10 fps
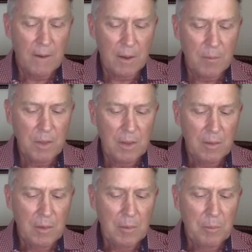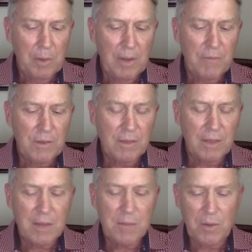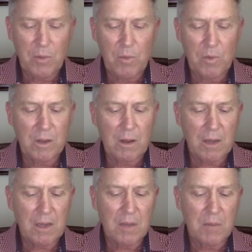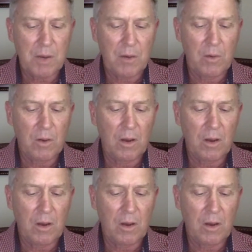Um, but if you think about what we're talking about,